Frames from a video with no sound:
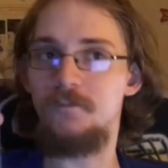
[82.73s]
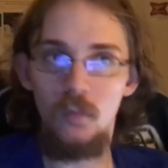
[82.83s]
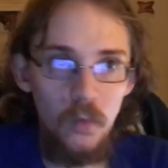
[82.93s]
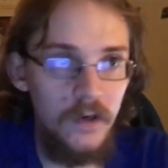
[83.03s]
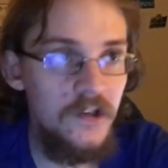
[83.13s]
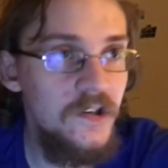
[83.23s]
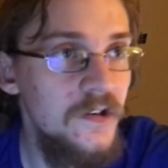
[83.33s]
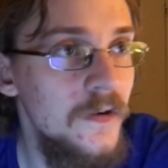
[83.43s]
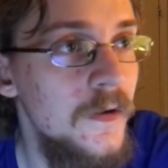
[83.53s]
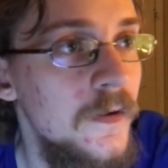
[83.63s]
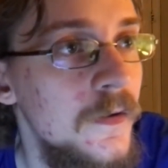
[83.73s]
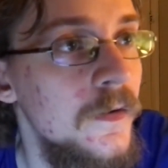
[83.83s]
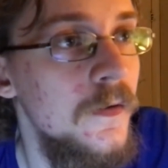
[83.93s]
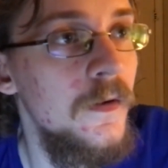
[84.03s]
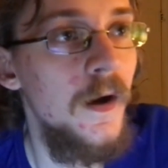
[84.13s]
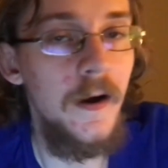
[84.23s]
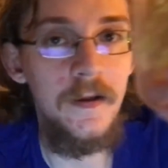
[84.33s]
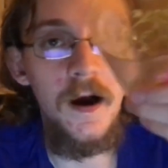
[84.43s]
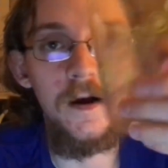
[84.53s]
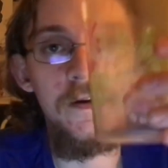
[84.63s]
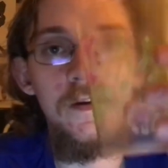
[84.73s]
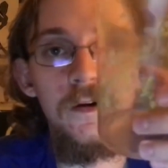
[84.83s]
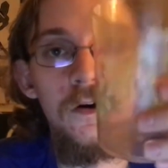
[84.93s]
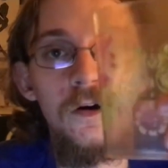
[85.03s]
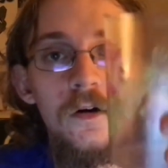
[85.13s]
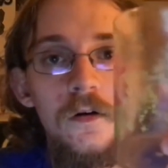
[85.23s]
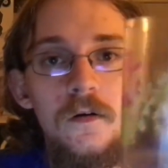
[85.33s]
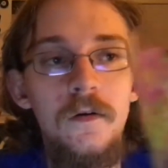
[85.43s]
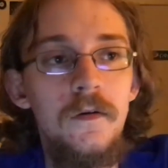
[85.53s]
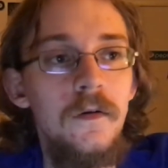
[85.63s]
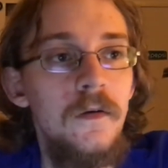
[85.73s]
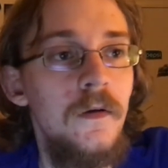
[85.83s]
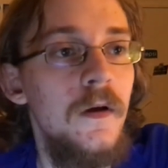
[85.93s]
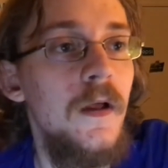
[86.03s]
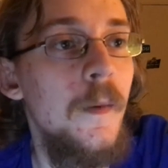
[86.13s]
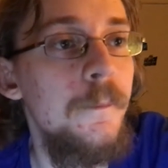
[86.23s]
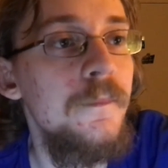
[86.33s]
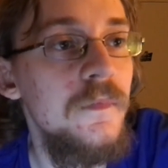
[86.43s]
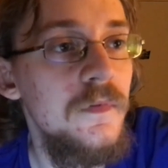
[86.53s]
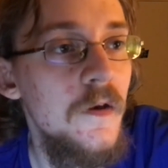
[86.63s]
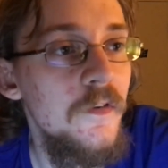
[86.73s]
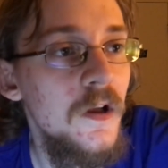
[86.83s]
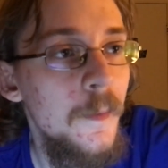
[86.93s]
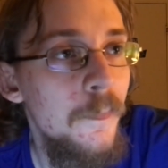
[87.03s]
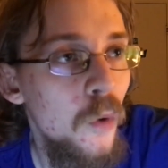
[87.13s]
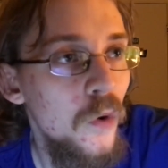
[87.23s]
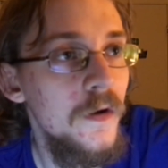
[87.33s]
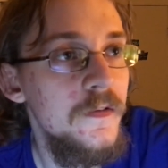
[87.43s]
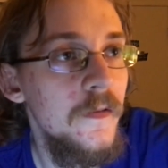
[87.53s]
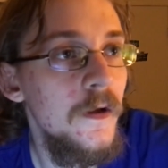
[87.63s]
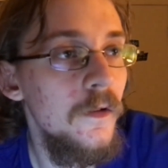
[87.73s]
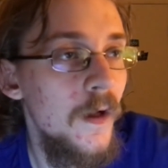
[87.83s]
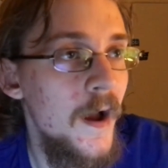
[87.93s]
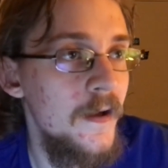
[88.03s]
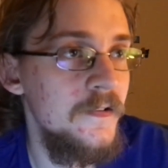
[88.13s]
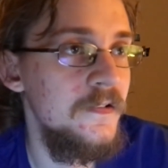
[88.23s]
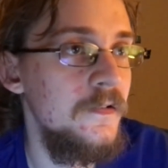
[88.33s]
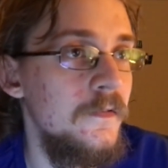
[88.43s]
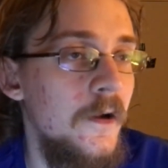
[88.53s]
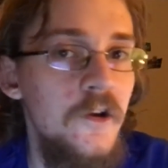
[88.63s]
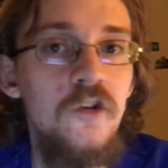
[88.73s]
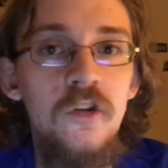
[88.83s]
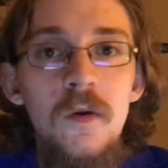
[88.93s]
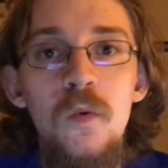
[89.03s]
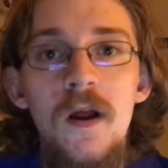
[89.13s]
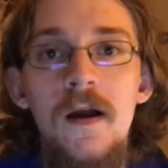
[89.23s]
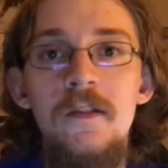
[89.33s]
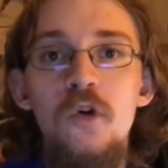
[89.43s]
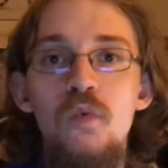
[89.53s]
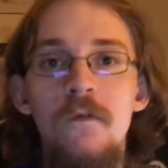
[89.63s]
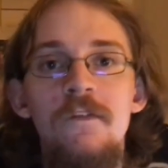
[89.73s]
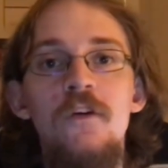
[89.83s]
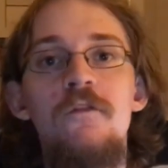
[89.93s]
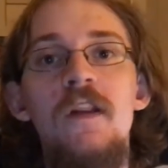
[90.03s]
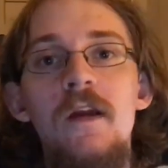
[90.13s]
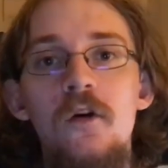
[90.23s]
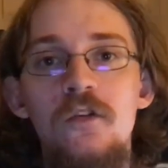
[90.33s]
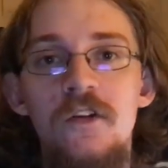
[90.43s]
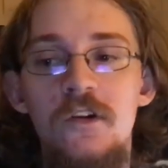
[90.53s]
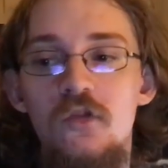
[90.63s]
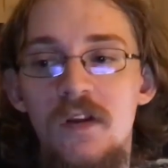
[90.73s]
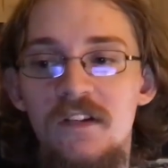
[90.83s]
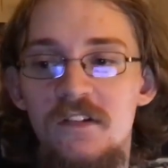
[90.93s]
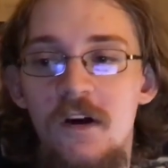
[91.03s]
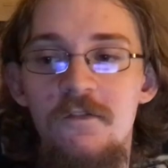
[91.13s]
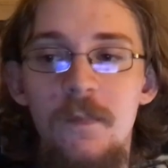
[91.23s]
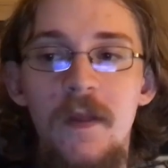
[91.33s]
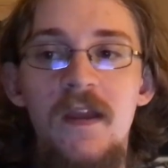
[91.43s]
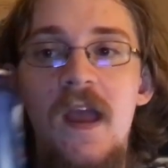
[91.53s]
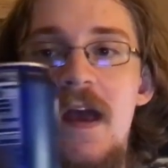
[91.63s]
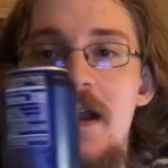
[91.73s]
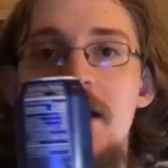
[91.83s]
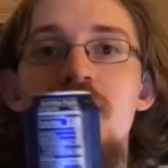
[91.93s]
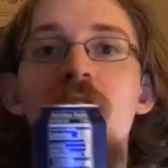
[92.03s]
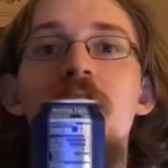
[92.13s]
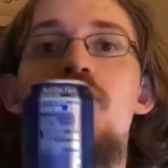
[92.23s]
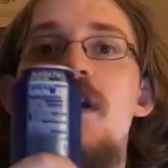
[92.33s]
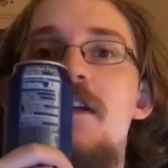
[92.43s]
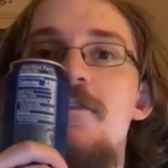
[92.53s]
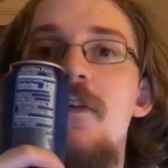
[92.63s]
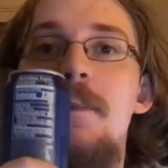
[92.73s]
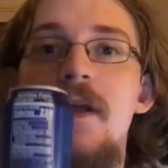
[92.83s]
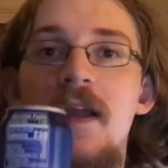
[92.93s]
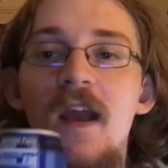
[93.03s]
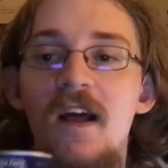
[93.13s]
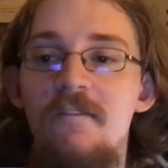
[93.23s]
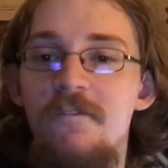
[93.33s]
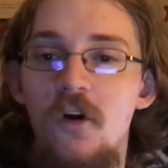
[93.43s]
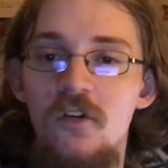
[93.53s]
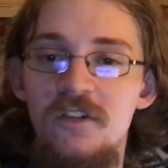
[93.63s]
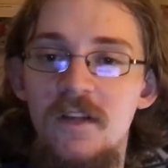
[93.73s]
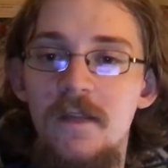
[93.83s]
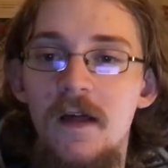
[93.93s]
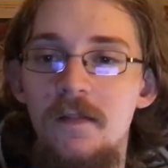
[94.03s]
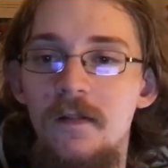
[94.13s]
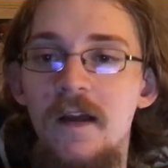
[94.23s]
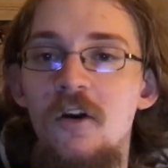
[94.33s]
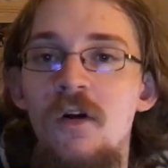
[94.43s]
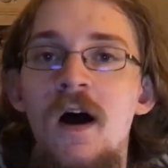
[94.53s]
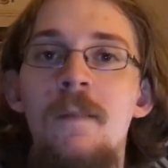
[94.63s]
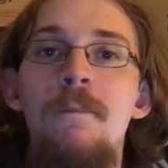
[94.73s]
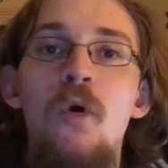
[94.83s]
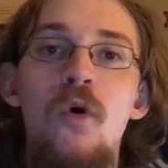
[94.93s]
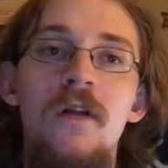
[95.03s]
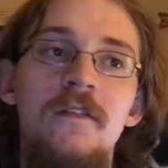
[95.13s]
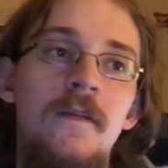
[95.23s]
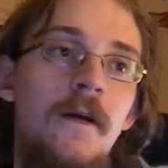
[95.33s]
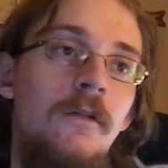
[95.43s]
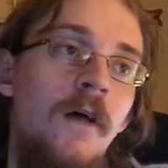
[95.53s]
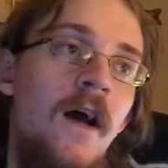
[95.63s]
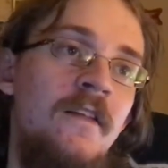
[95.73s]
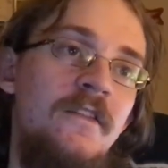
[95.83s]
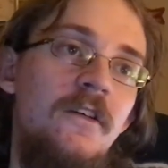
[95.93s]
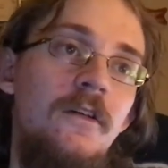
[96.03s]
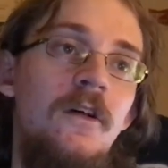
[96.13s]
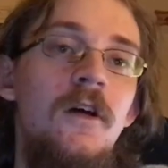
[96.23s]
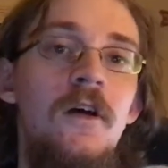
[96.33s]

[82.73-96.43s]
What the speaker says: which I got here, and I'm definitely gonna pour it into the glass. Now, usually when I do review videos and drink stuff from the can, I usually drink it from the can first, and then later on pour it into the glass to